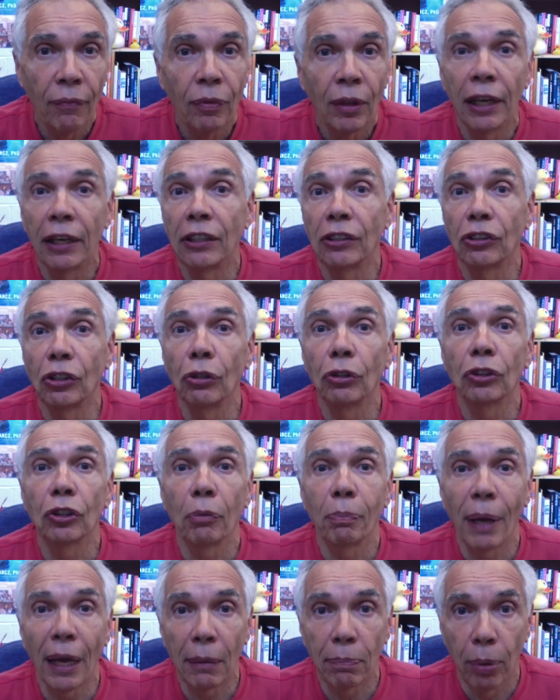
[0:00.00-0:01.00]
It is used to
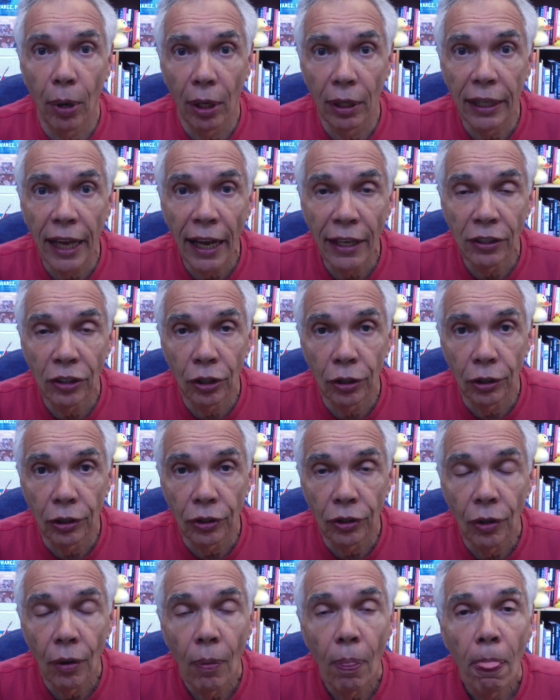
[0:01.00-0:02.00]
make
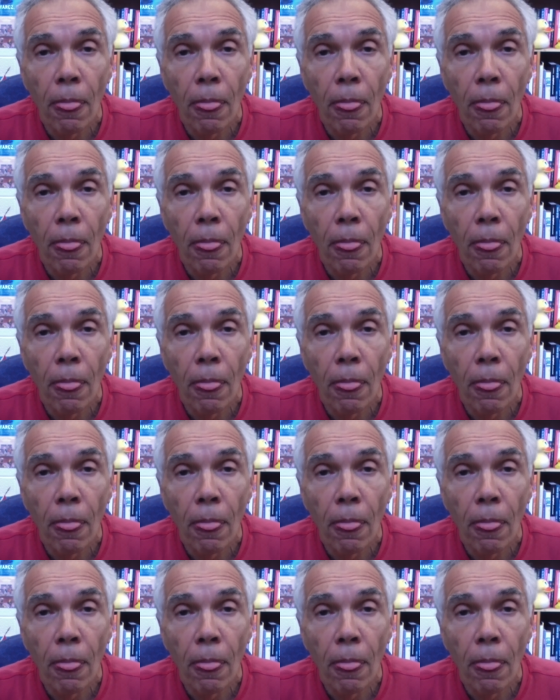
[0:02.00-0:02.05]
polyesters.